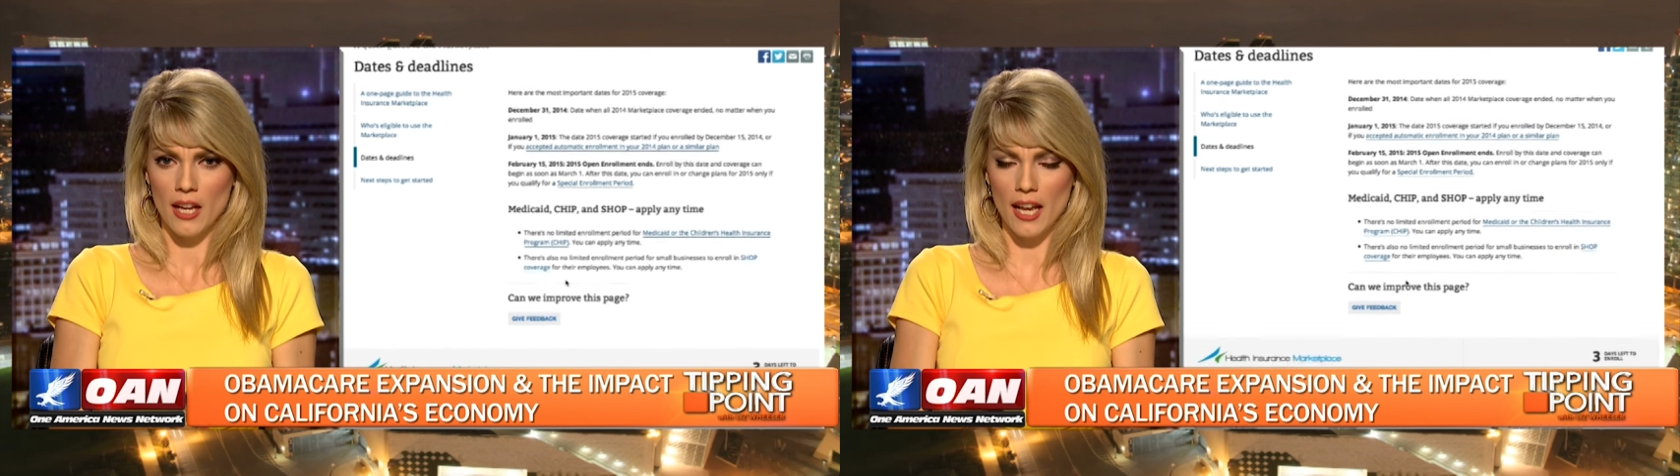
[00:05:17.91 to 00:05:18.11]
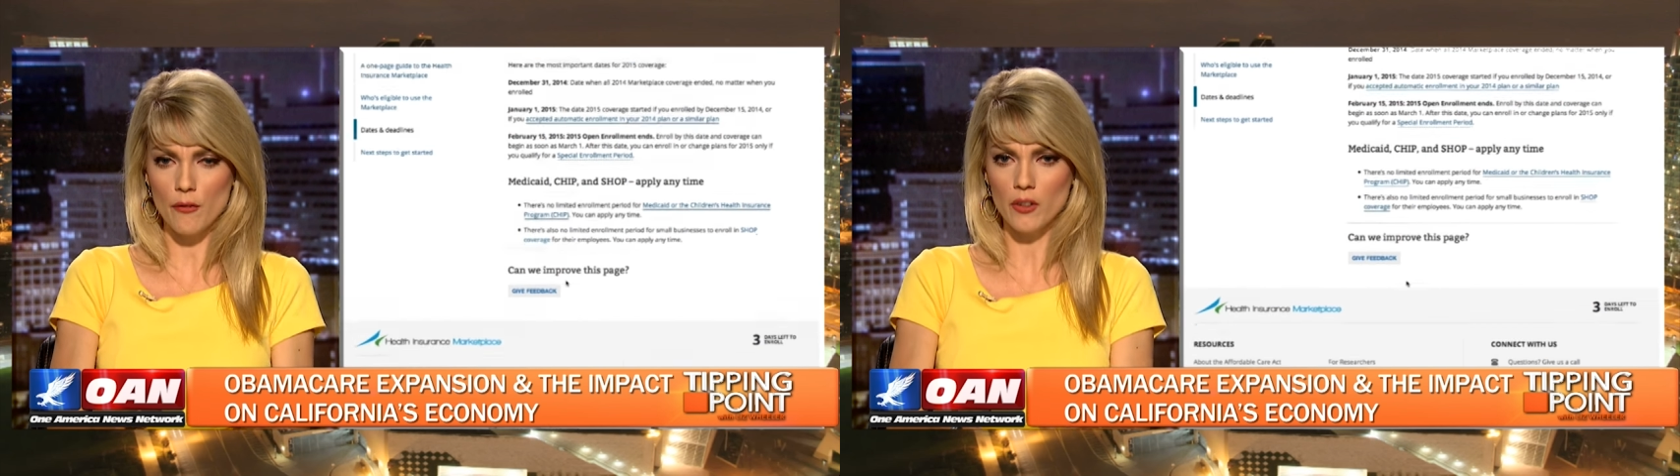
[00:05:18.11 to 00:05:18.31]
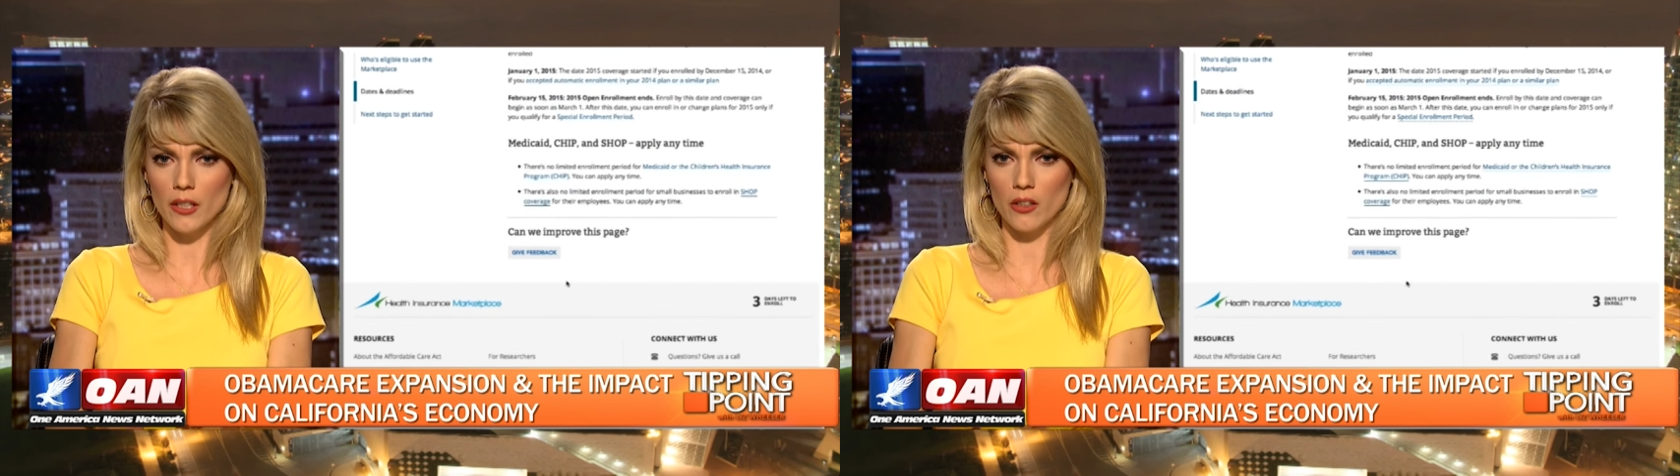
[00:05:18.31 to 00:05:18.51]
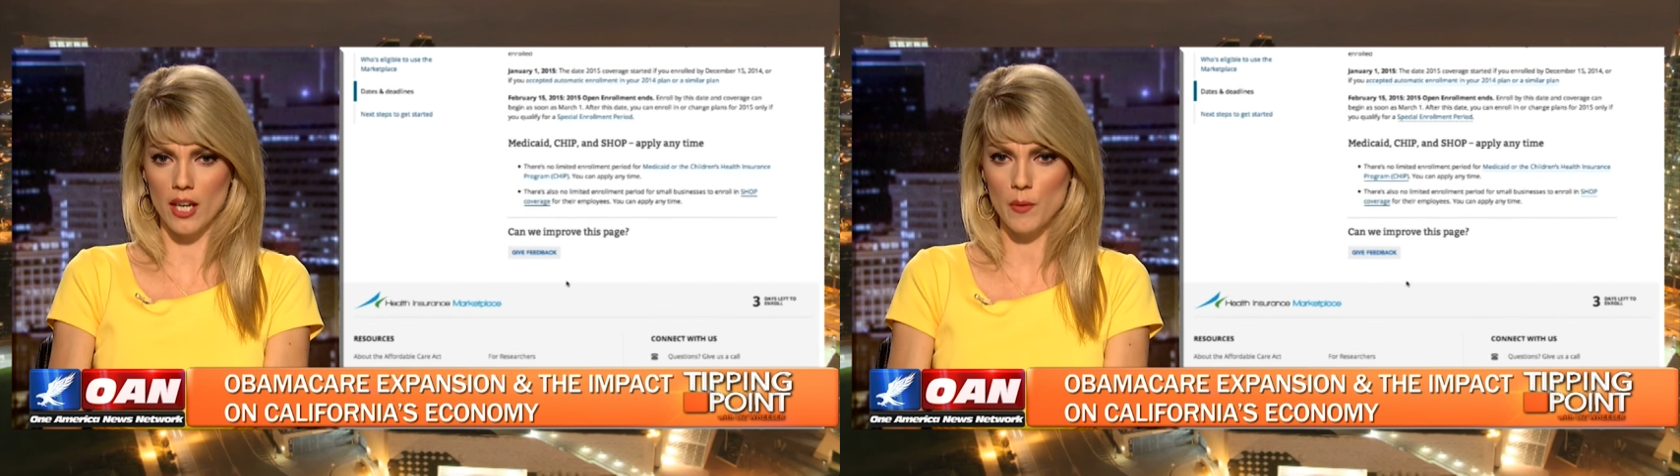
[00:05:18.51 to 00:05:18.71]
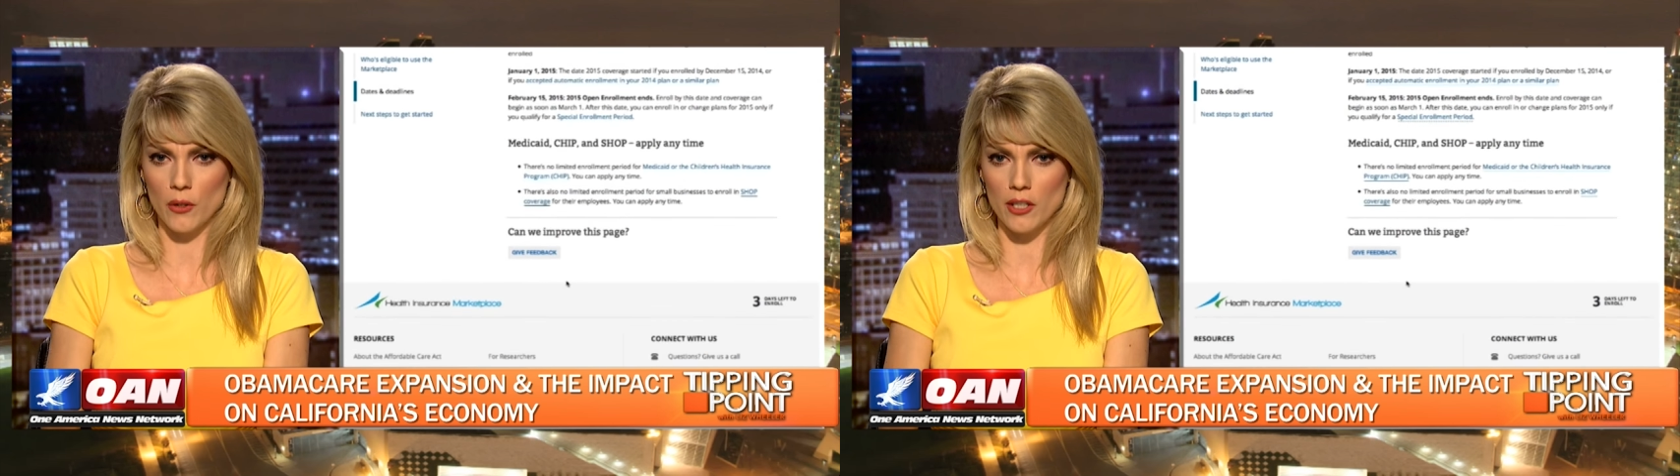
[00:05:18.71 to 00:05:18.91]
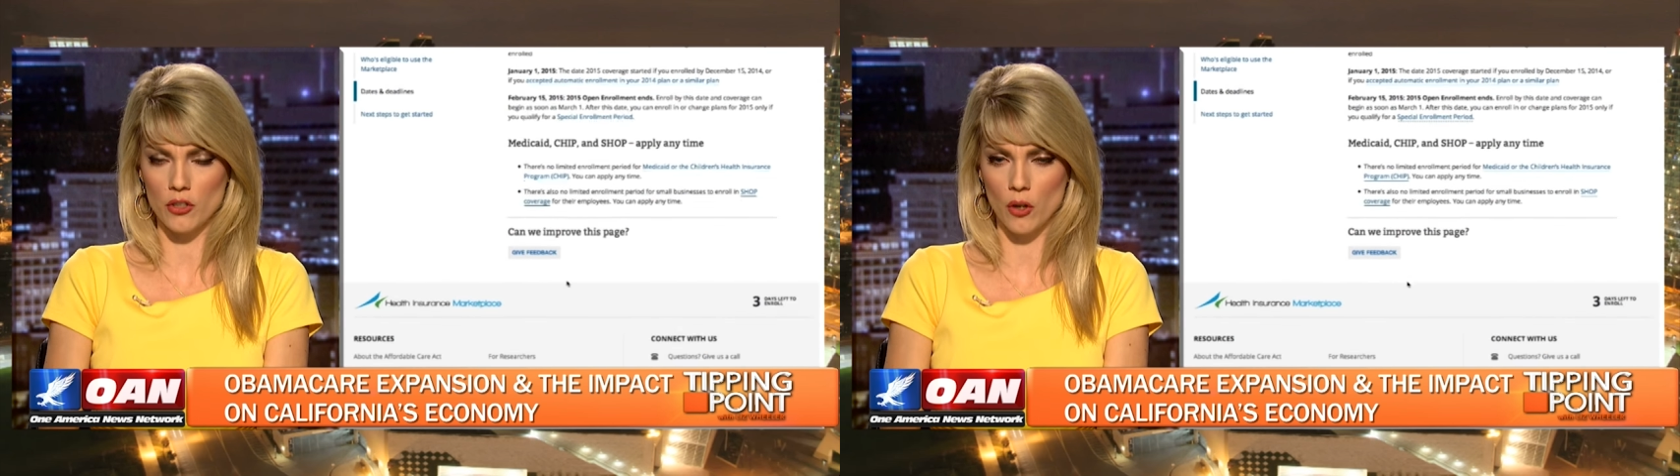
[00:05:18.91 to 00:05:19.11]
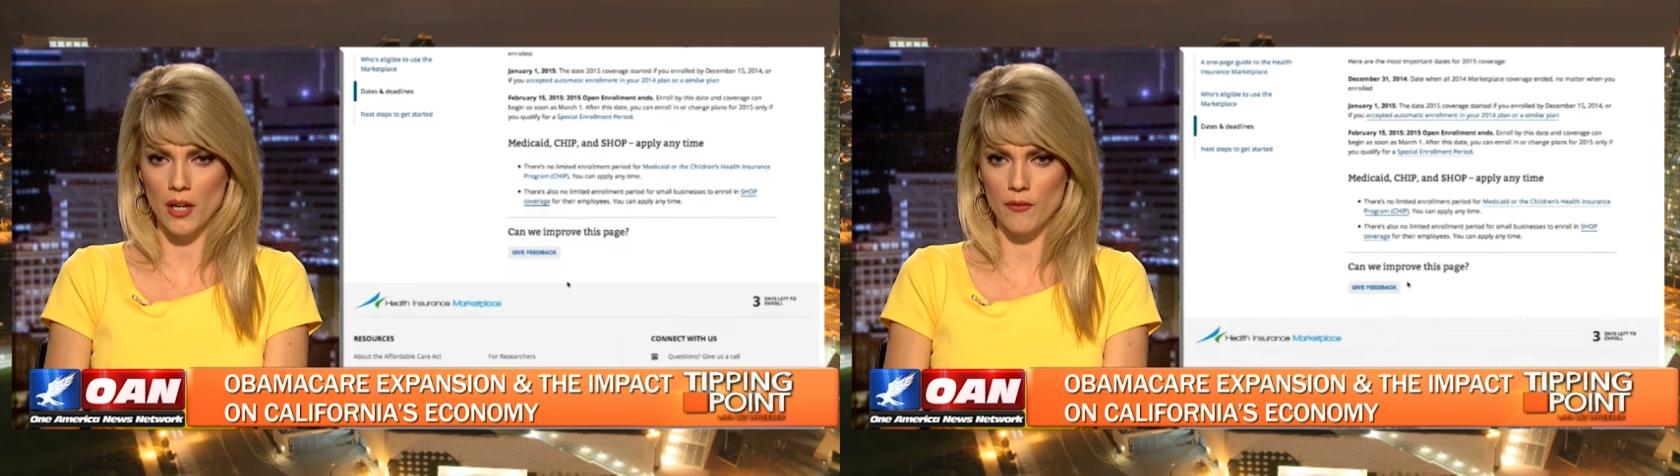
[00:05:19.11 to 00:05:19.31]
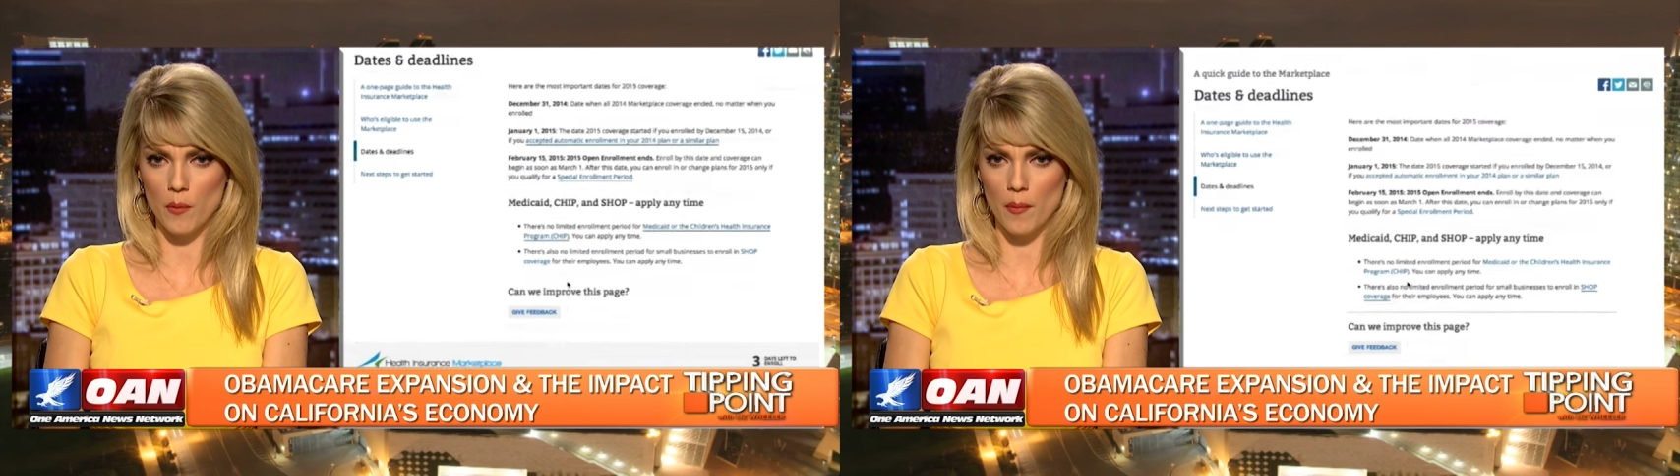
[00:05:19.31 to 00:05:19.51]
if illegal immigrants don't
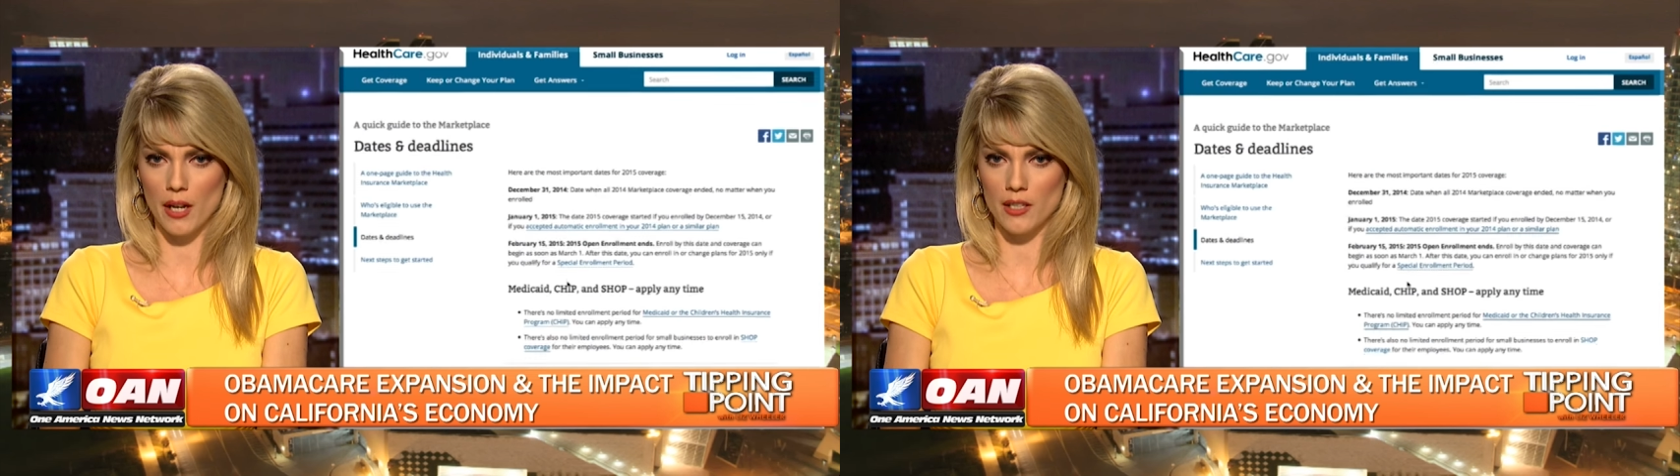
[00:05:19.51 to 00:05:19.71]
have the money